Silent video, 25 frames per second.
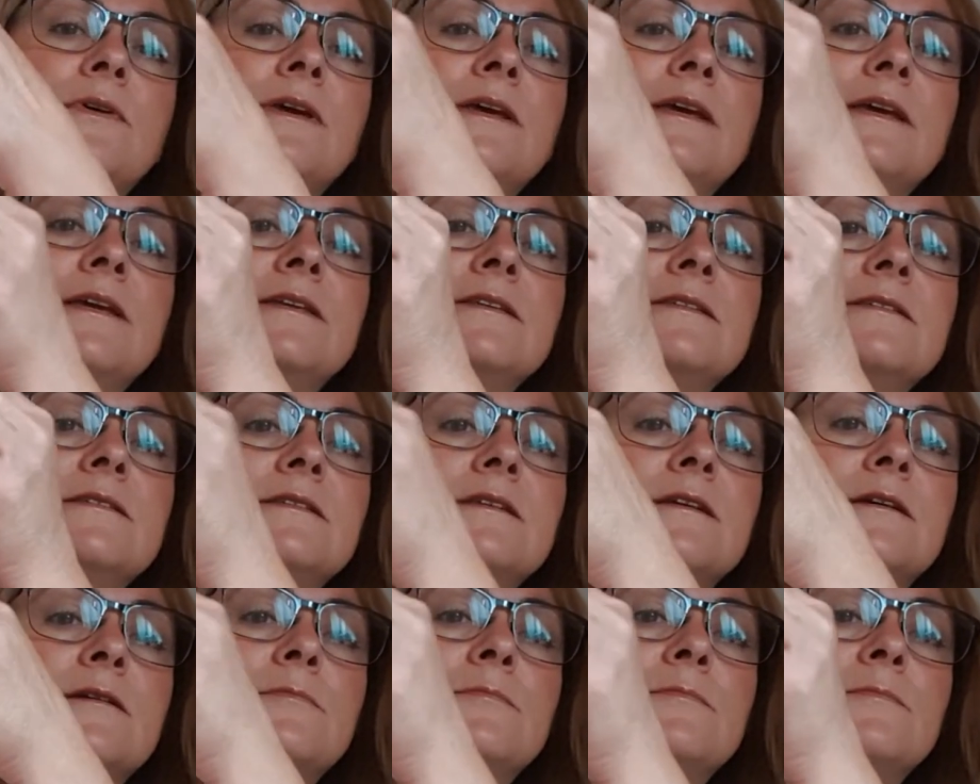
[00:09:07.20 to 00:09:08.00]
is
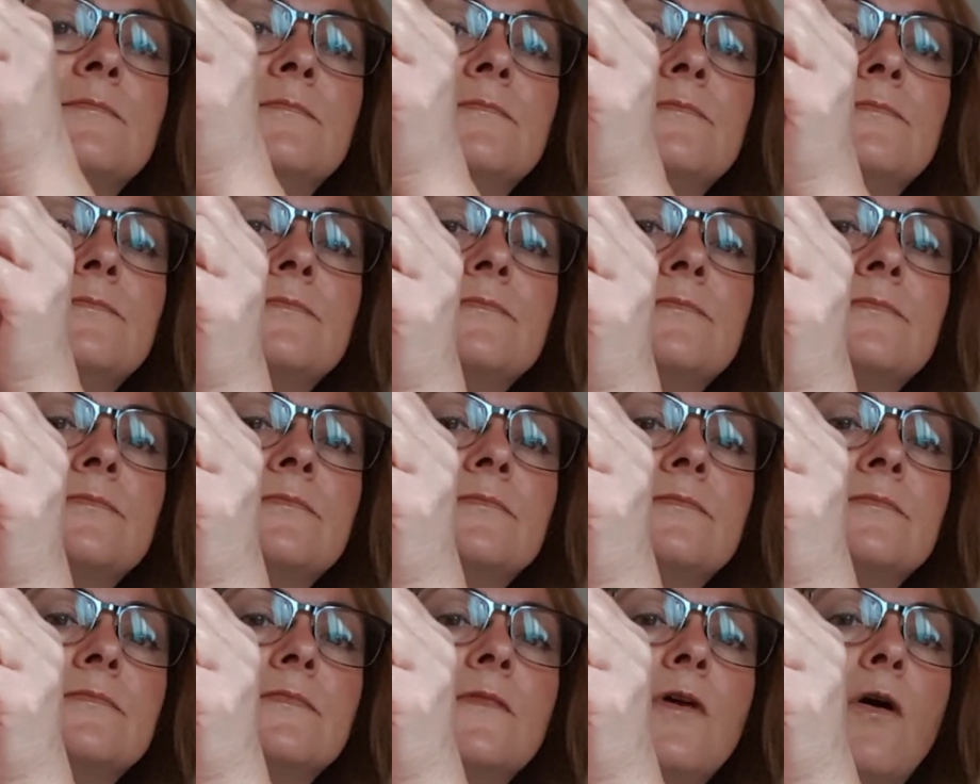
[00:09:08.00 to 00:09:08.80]

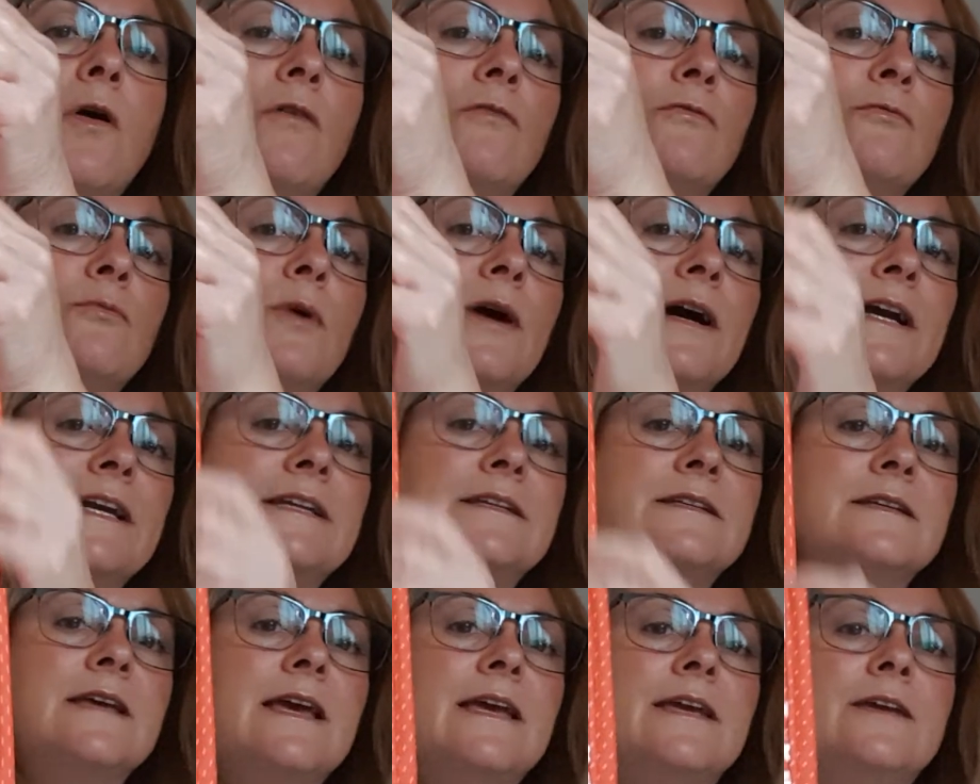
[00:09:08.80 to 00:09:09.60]

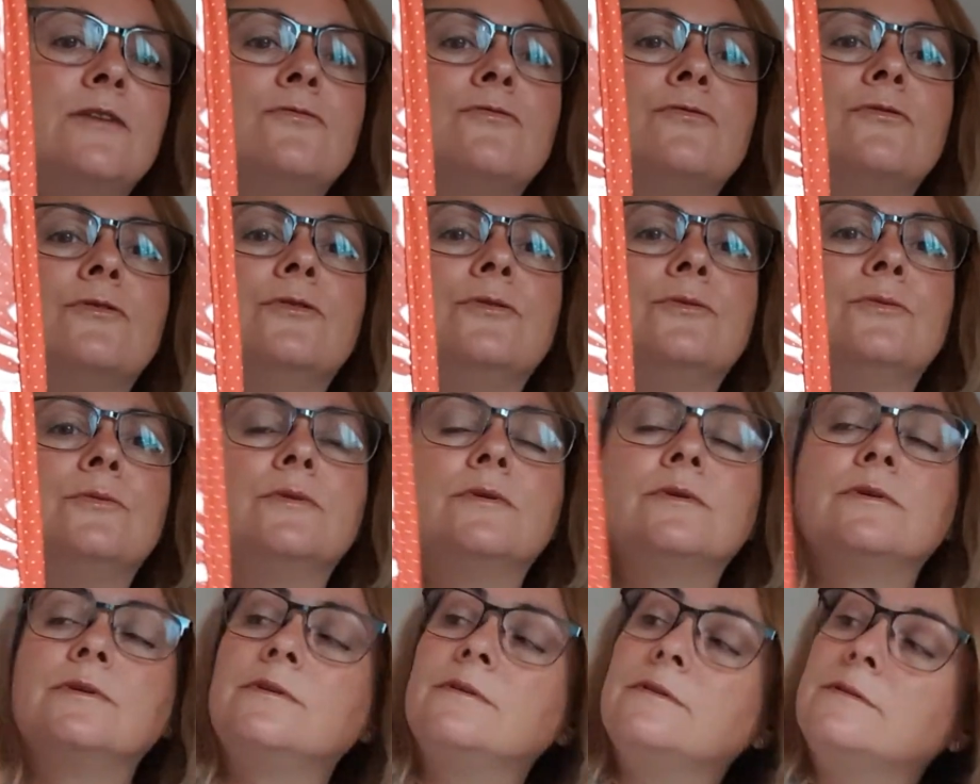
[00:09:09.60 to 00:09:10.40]
off-white, ecru.
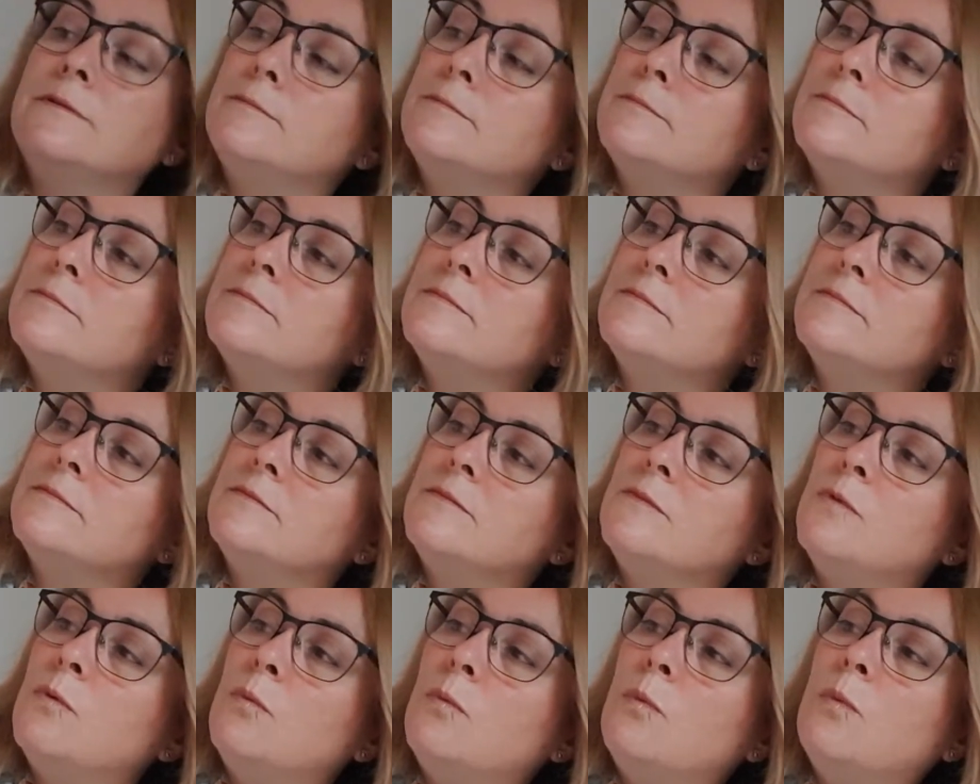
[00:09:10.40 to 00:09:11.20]

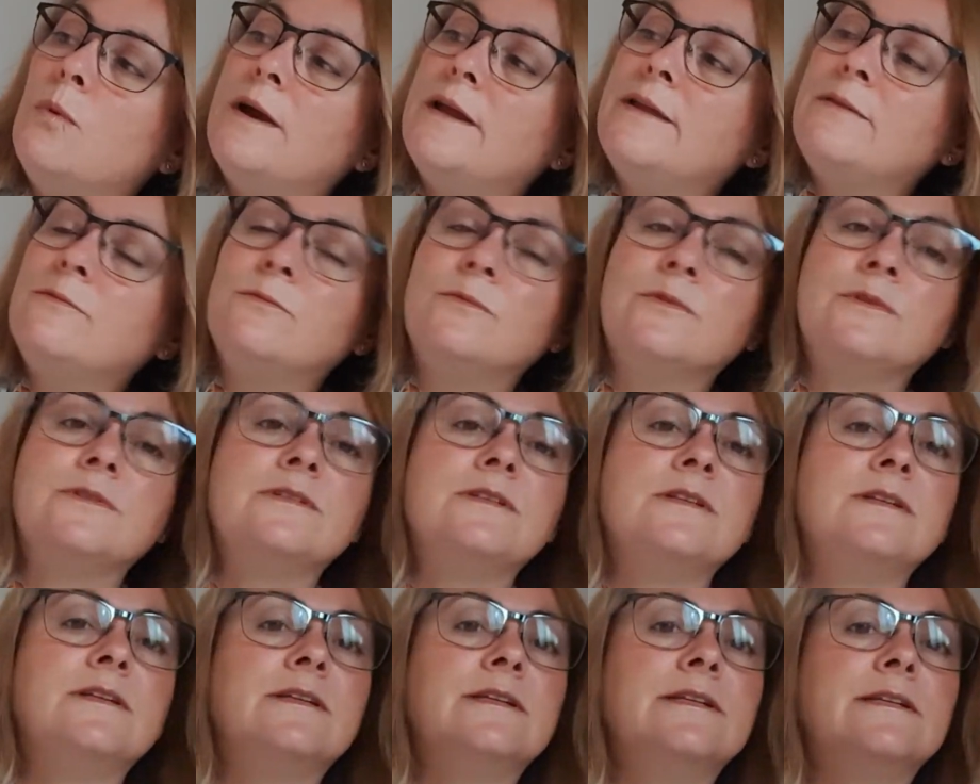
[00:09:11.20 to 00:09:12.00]
White was
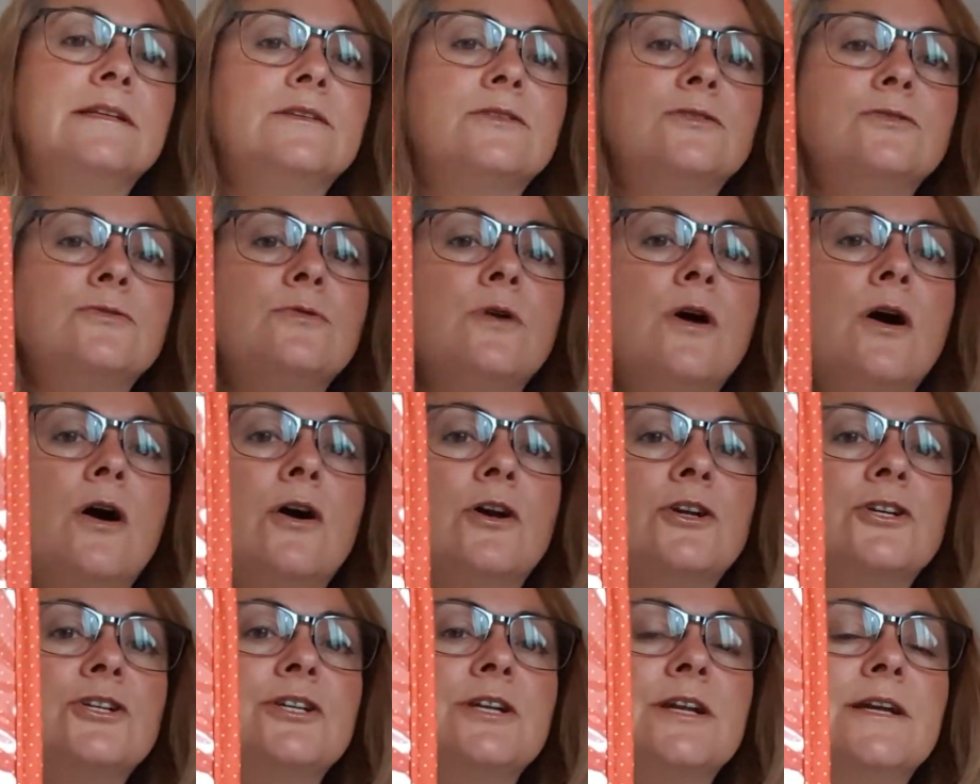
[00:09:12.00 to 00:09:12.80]
a little too
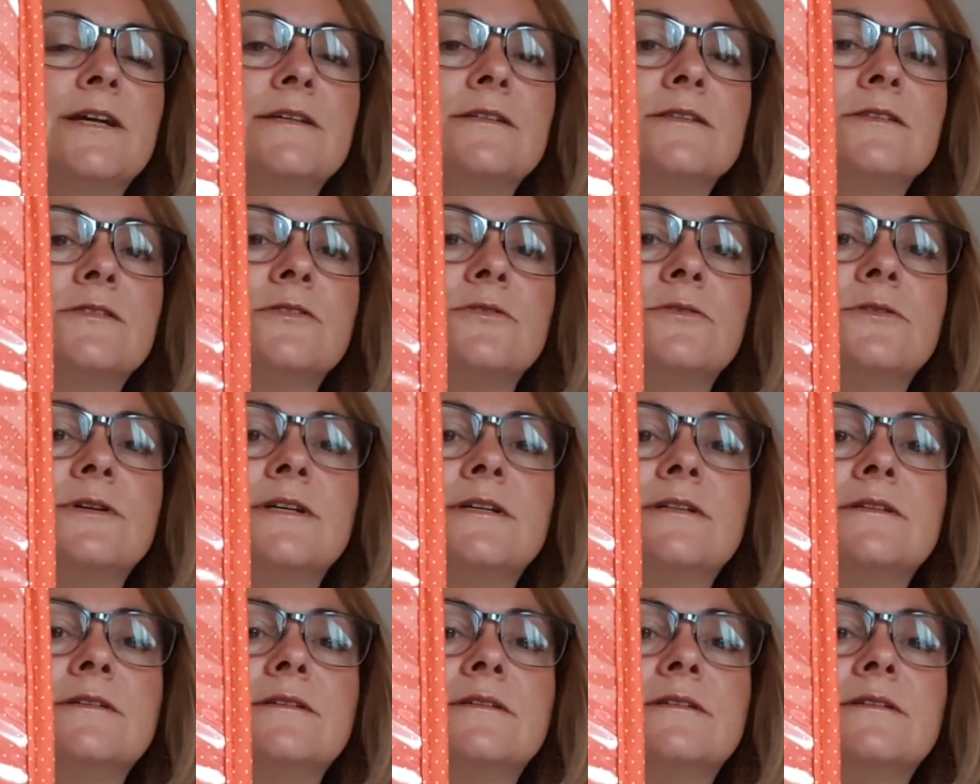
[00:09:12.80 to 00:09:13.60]
harsh next to
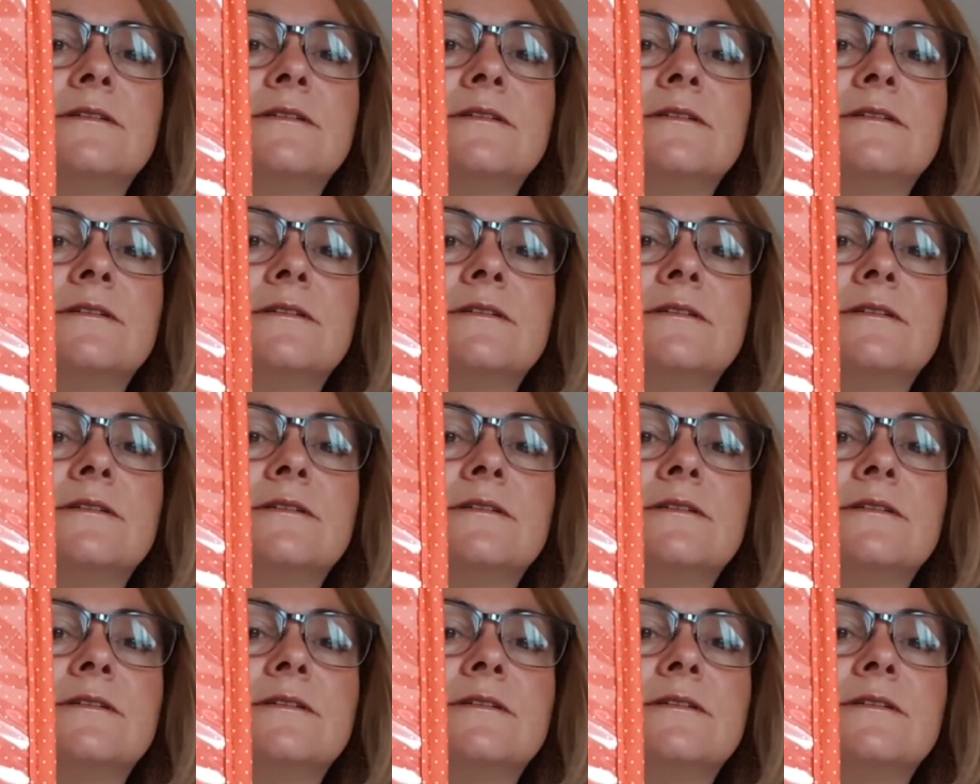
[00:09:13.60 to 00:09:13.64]
it.